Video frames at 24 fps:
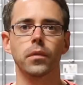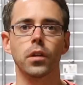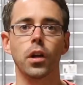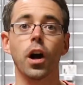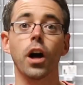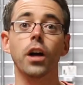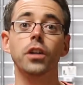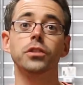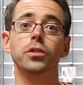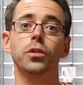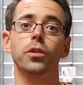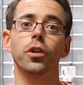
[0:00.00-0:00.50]

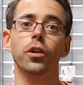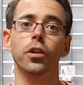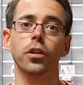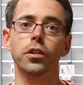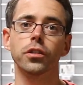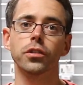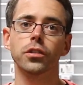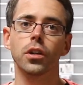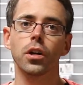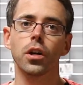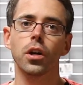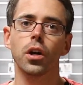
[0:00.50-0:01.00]
Alright, so
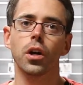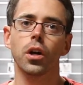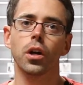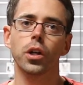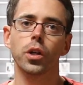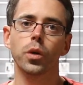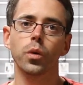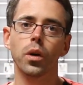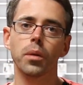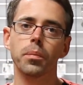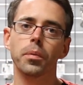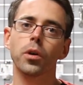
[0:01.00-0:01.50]
Curtis,
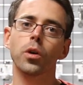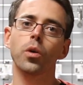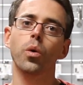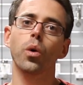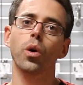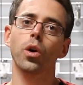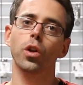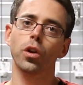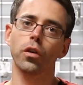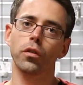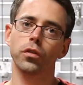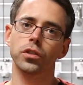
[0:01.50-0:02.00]
you want to put
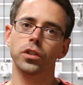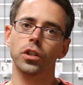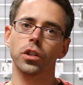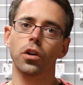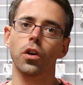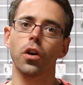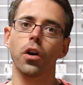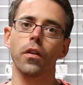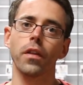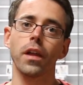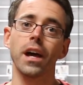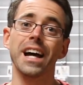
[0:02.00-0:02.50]
coilovers on a
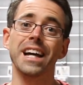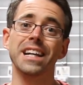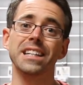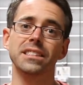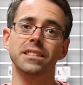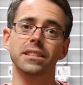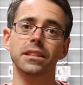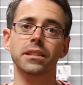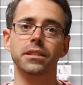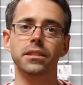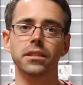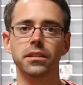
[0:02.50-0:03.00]
car that has
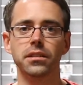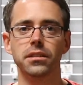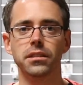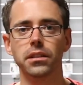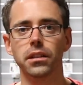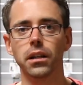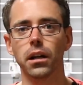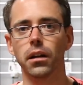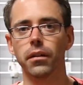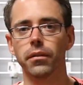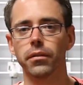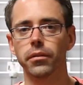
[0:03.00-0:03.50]

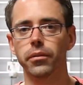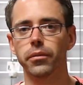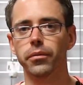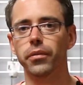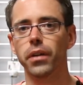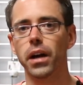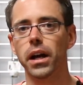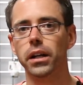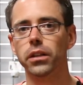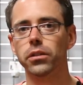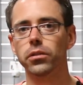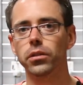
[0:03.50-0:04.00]
DCC on it from the
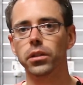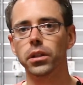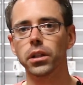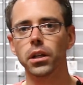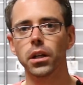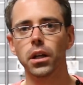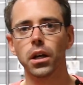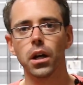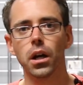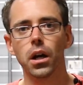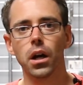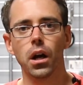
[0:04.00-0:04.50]

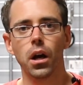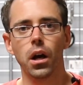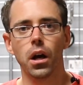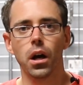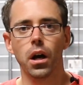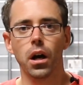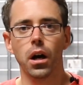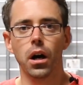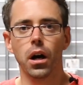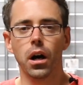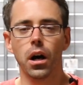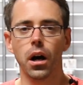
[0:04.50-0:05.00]
factory.
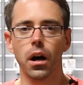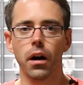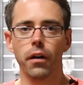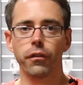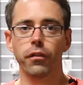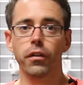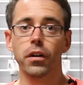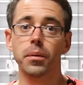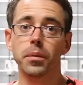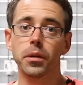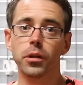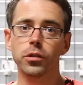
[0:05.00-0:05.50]

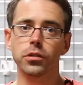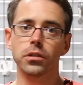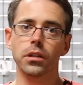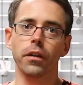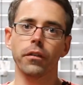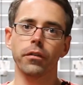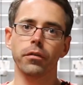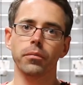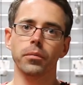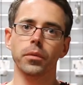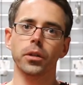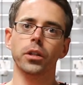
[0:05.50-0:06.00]
For anybody who's
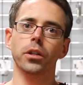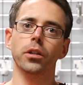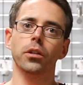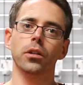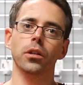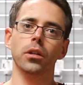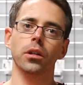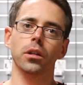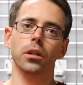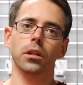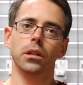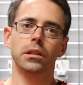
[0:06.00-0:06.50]
not
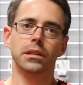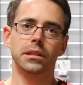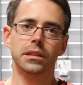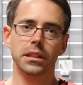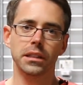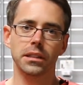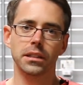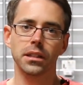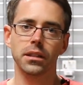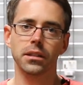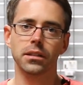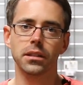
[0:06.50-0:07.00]
familiar,
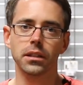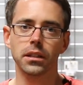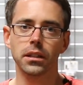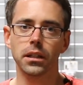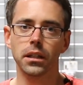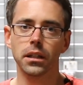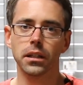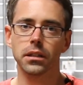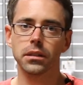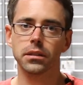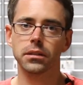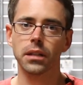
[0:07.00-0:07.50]

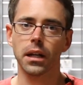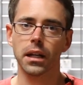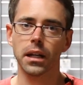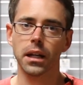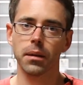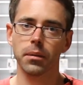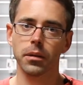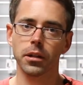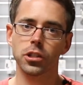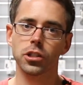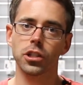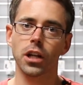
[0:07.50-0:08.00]
DCC is
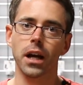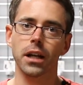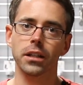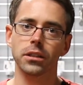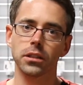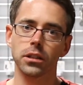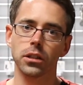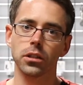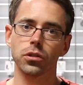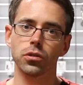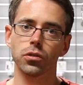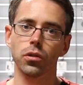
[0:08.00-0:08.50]
dynamic
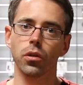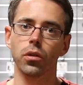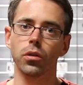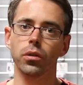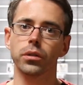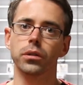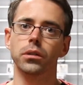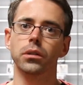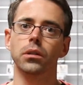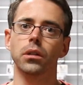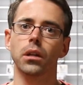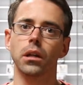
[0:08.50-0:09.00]
chassis
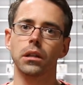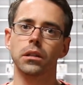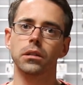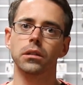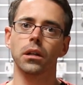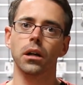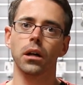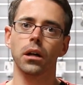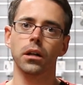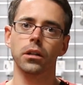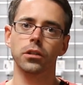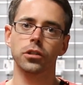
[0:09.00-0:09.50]
control. It's
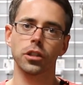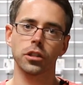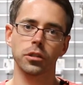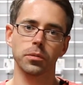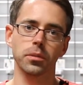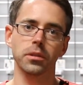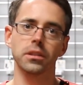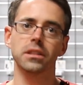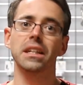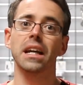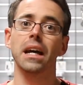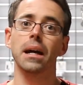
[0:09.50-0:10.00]

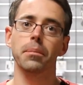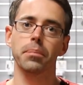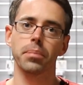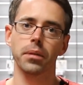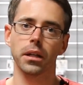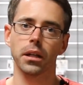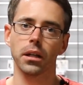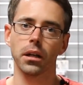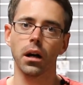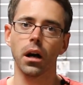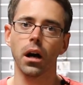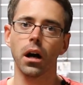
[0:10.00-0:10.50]
adjustable
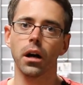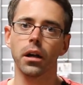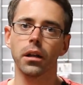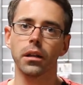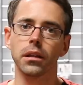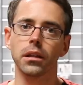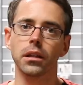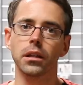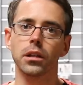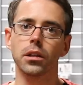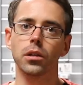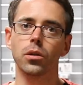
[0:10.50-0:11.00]
dampening
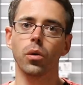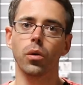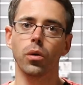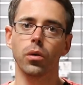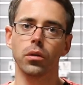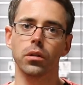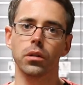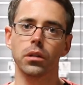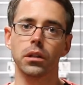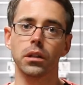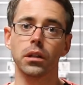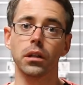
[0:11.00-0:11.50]
on
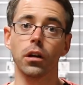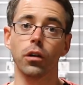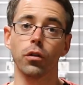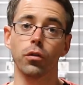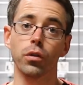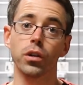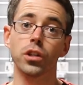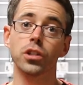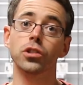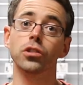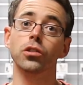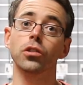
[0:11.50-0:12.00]
the
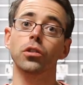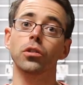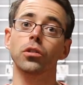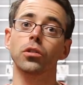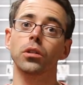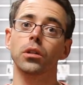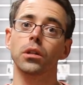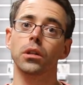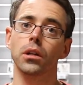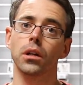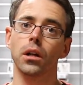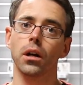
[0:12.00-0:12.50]

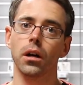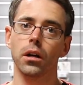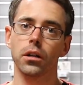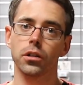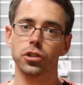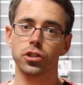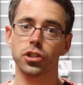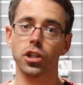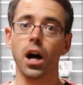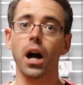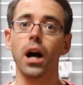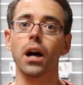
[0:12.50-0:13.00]
original
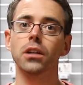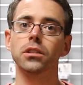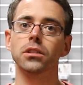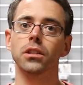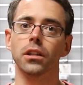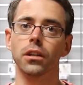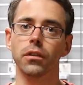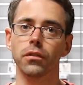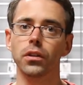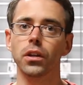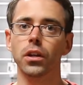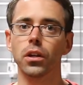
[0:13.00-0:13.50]
shocks
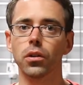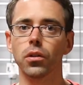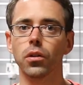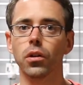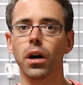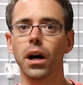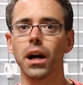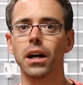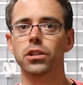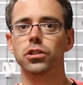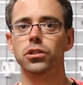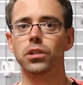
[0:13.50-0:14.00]
on the
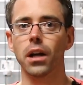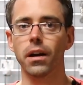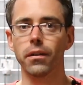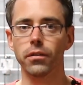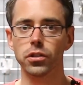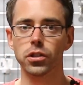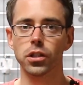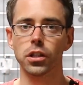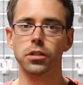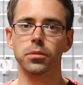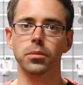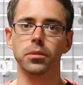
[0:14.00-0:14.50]
vehicle actually have
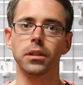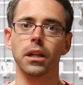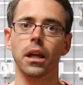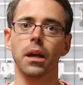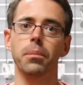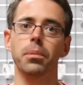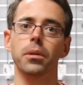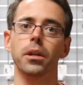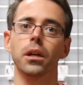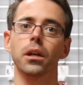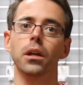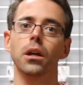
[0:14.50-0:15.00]
adjustable
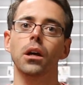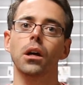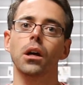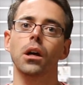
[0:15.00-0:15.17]
dampening.